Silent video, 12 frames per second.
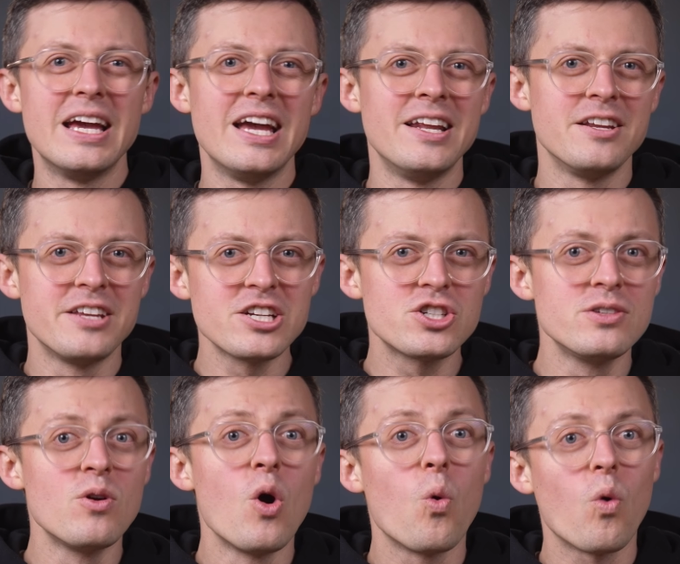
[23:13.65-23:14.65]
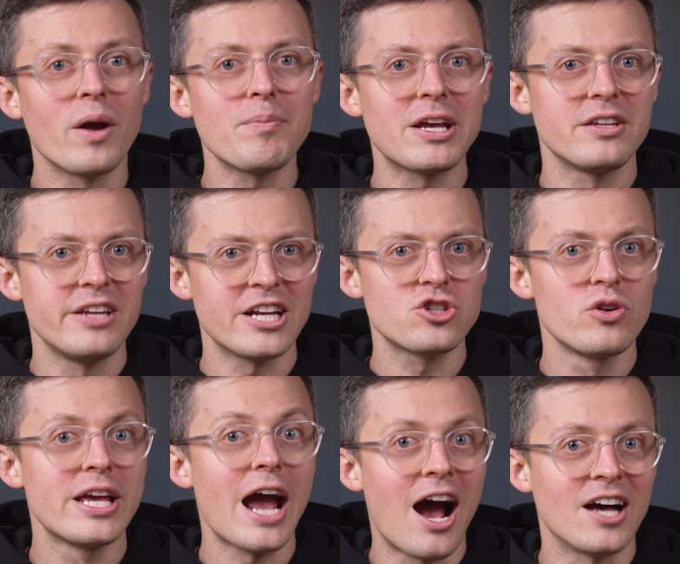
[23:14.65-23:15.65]
In addition, one might
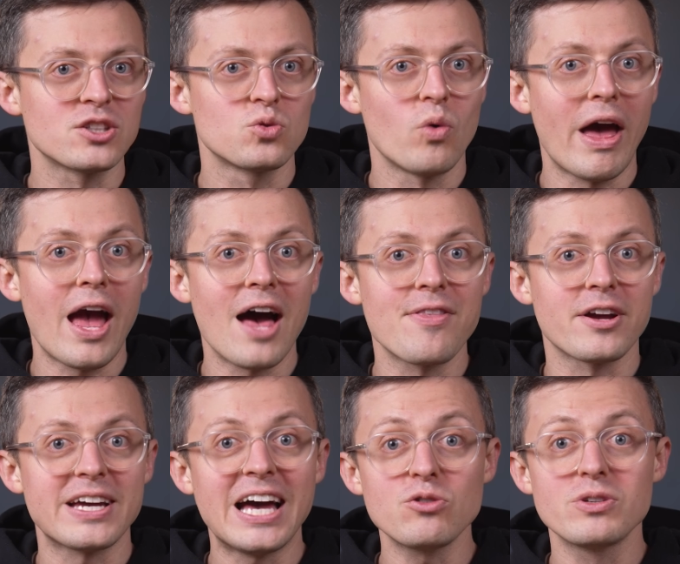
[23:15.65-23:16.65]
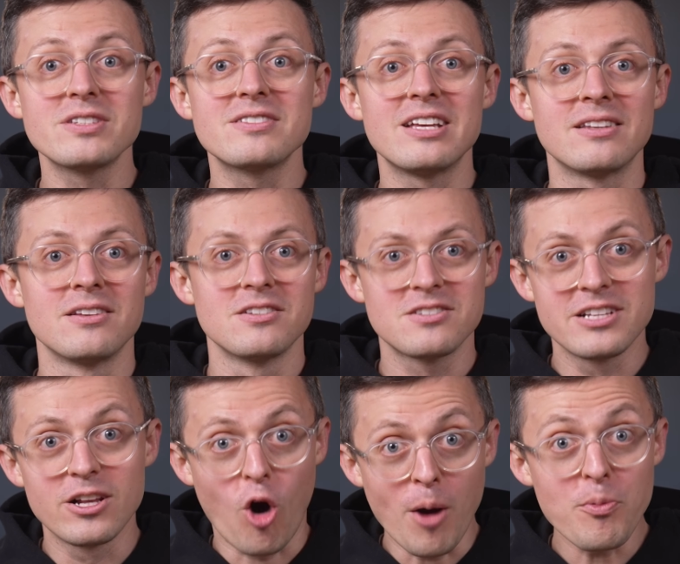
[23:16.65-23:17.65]
naturally ask why other countries that
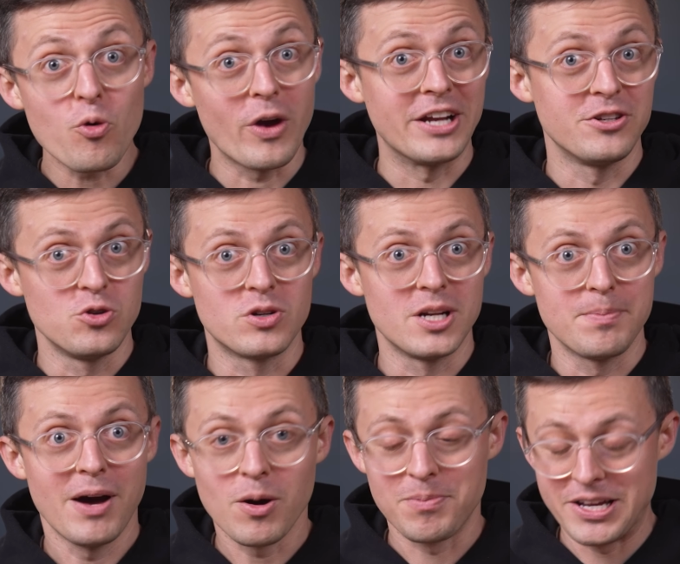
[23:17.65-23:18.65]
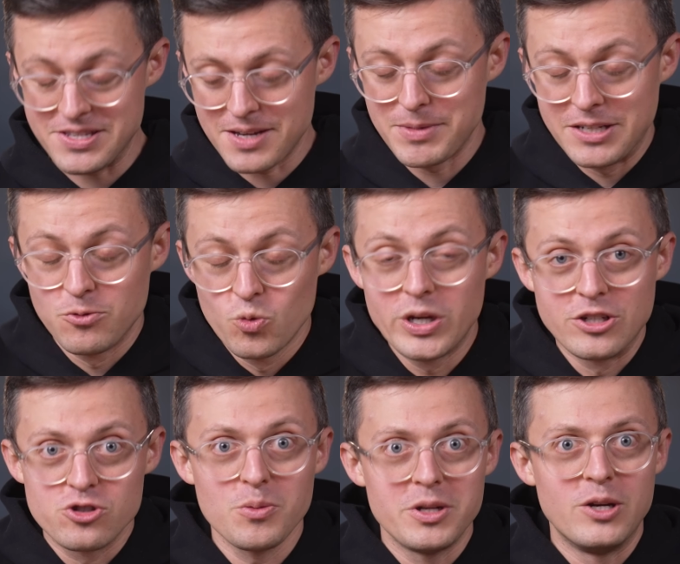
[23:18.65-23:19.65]
still operate nuclear power plants, I mean, we in
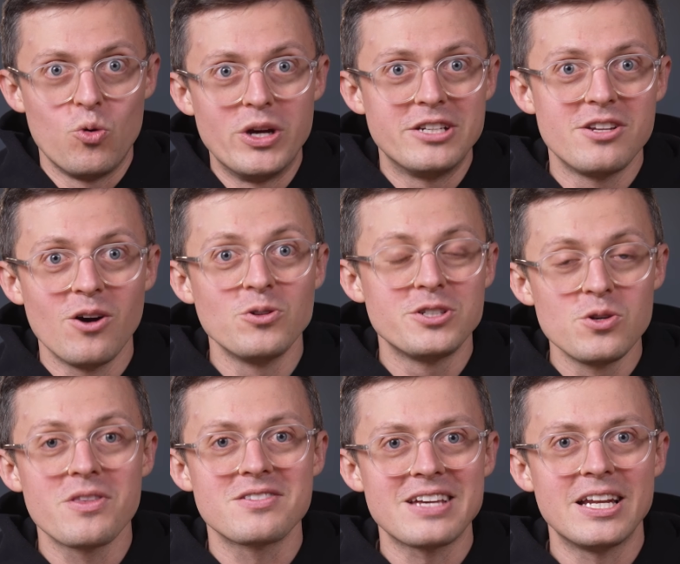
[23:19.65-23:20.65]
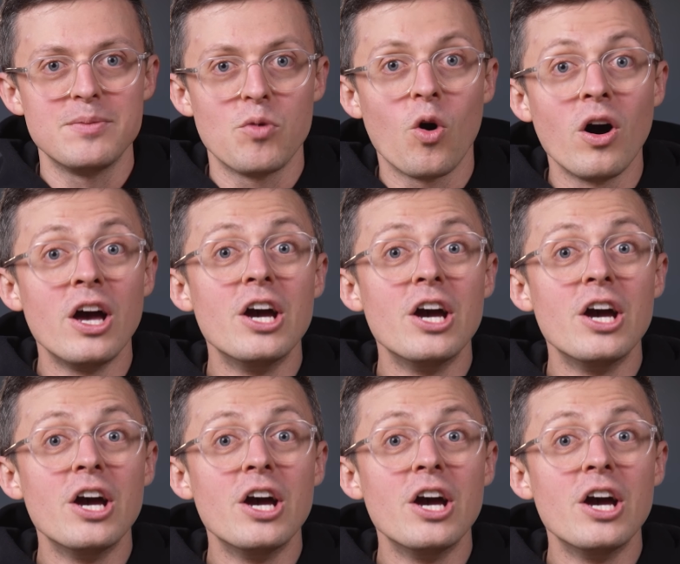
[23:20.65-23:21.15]
Germany, we don't do this anymore,